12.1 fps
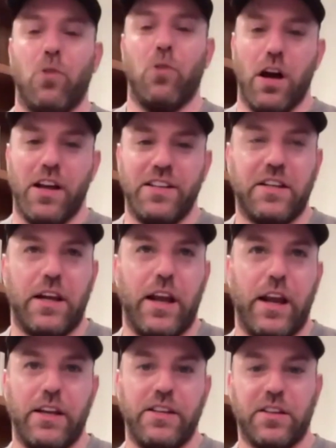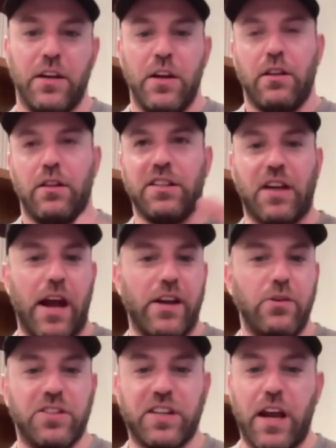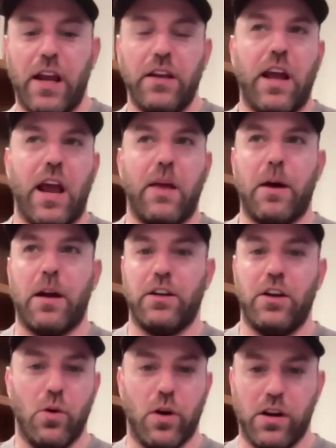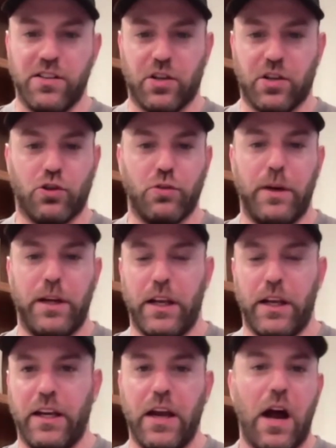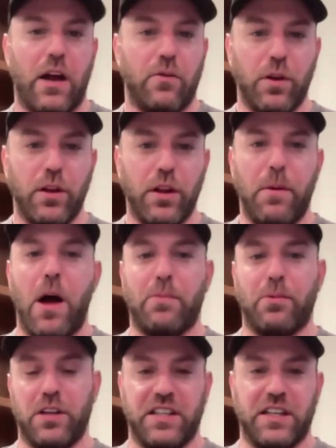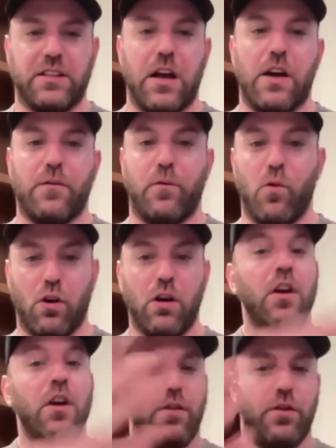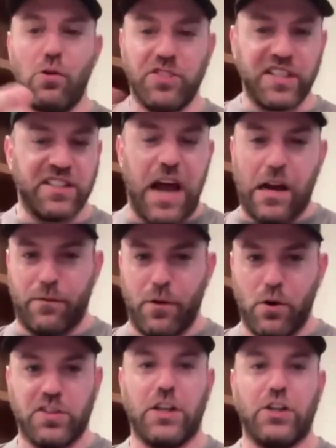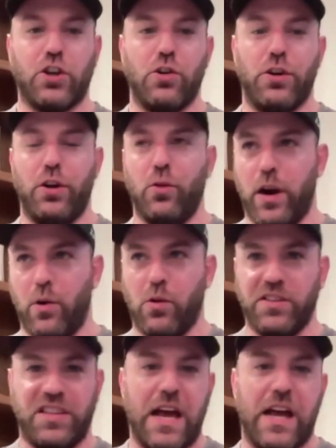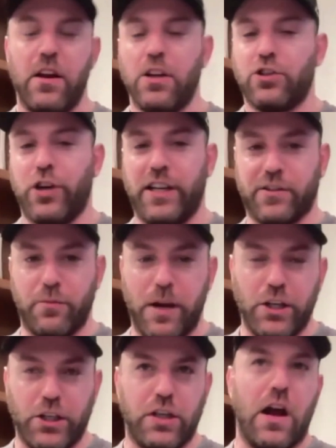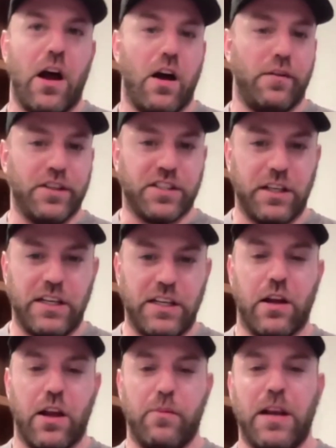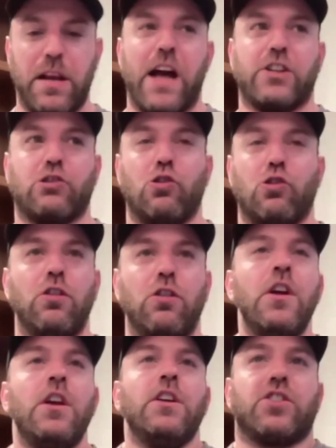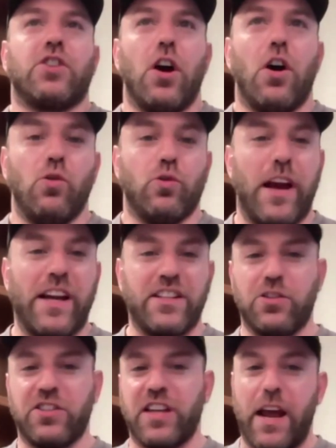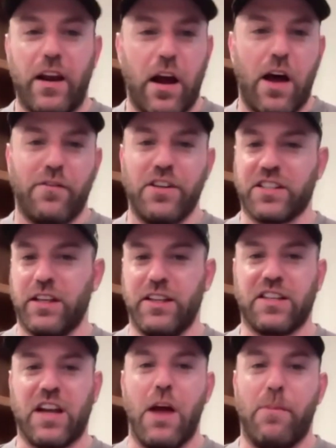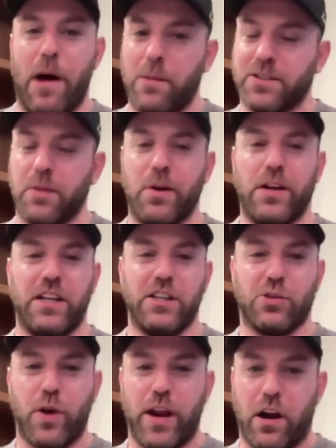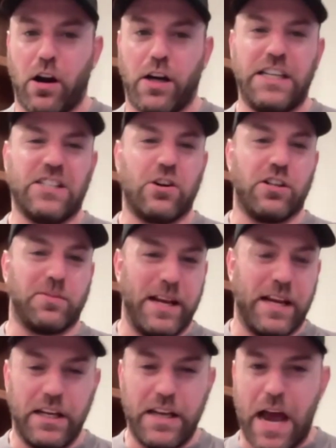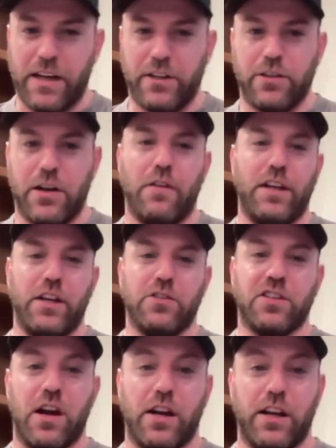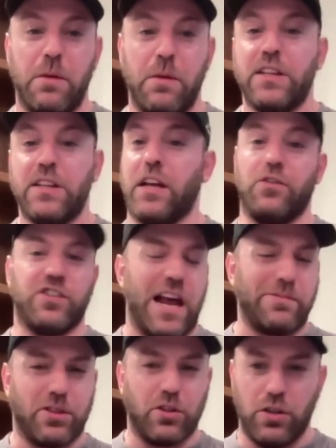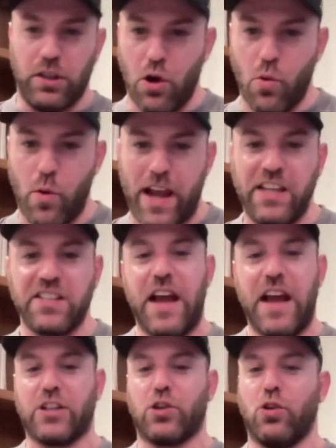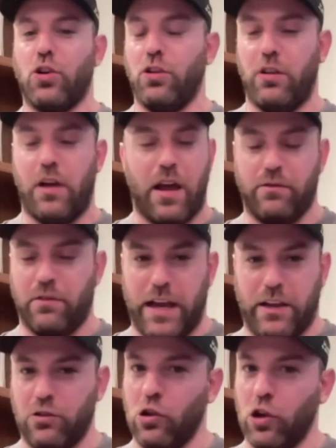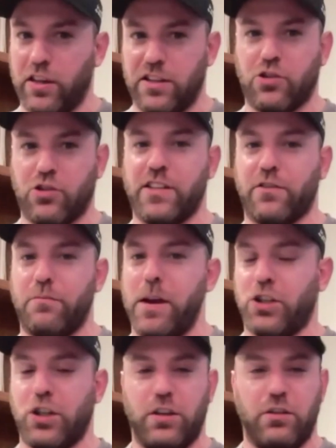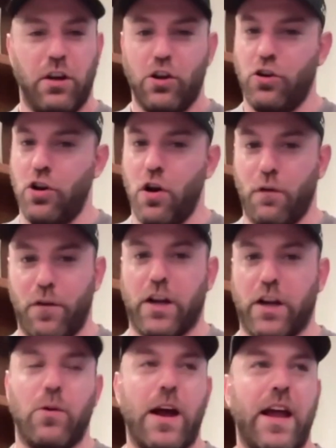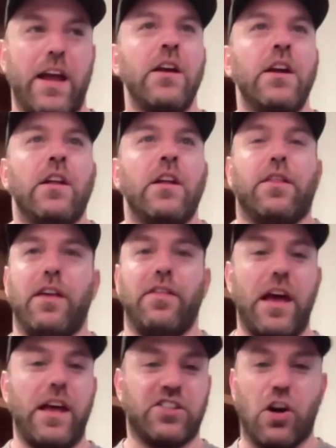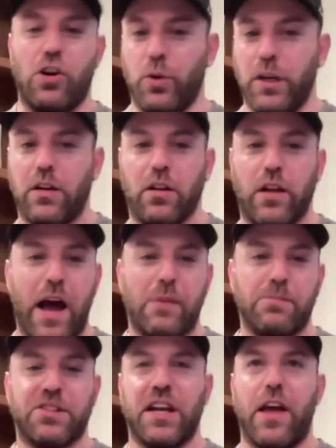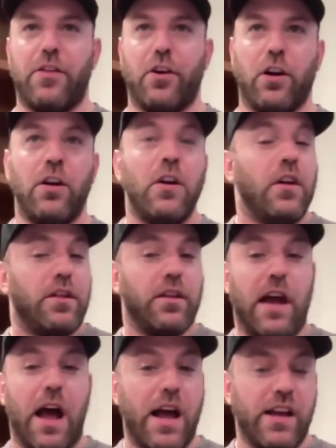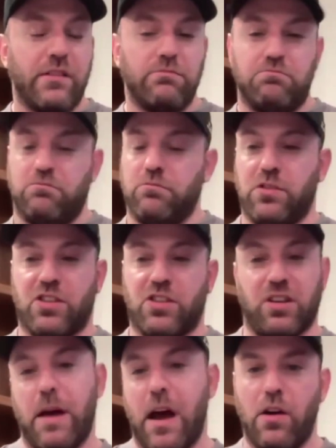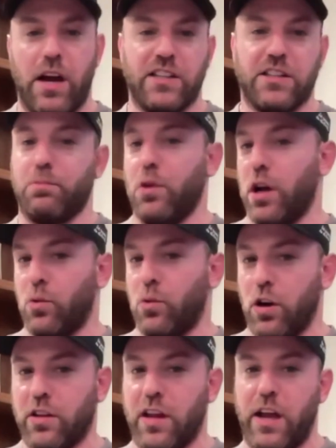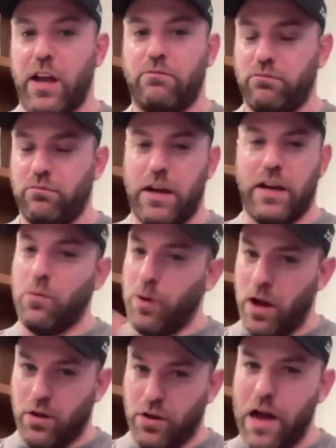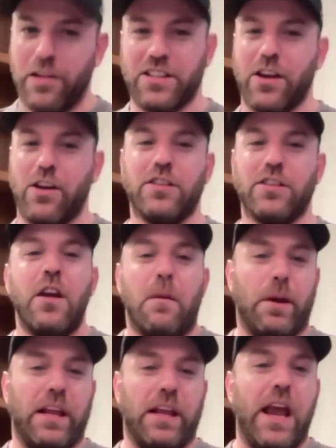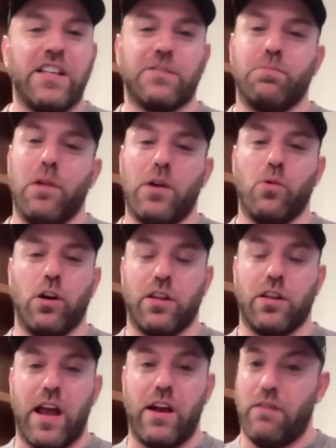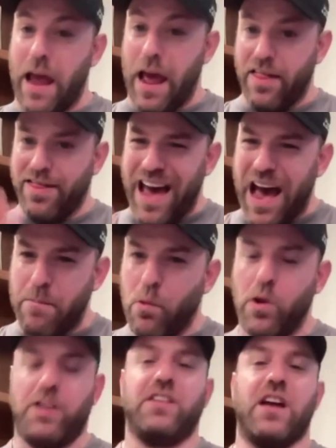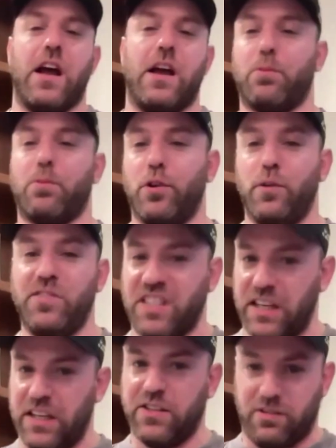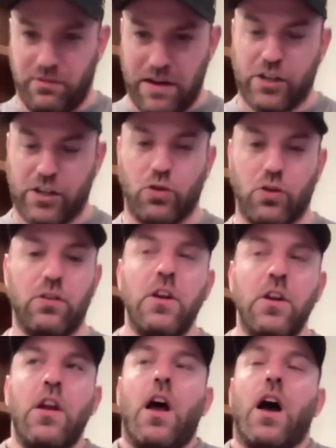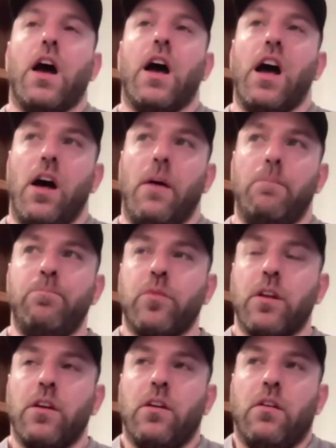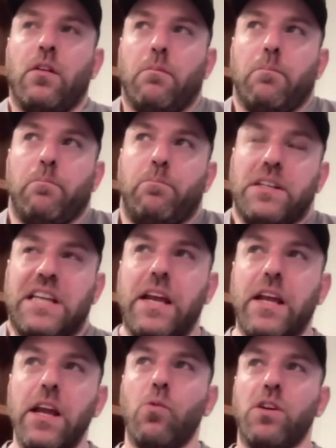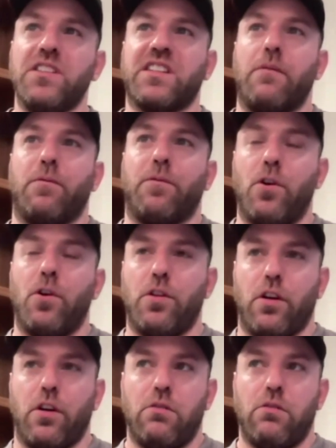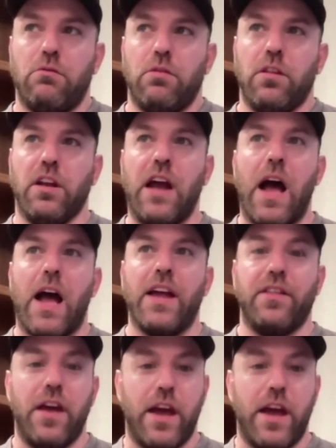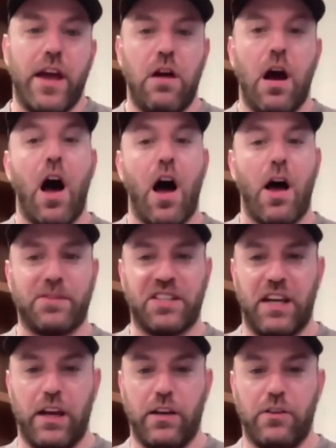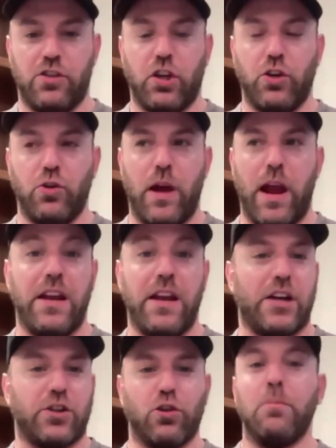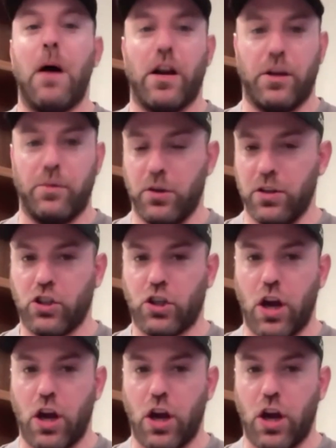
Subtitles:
had happened is this guy Hussein came out of nowhere on social media. He got really popular on TikTok for those exact photos I showed you where it was that transformation. Obviously, he's claiming natural. So Greg Doucette, obviously, this guy pops up on his radar. He starts making natty or not videos on him, saying there's absolutely no way he's natural. Like, look at this transformation. No fucking way. They then start doing collabs together. The guy somehow has blood work that, and again, we all know how this goes, but he has blood work that at that point in time proves he's natural. But taking it one step further, the guy then hops into a natural bodybuilding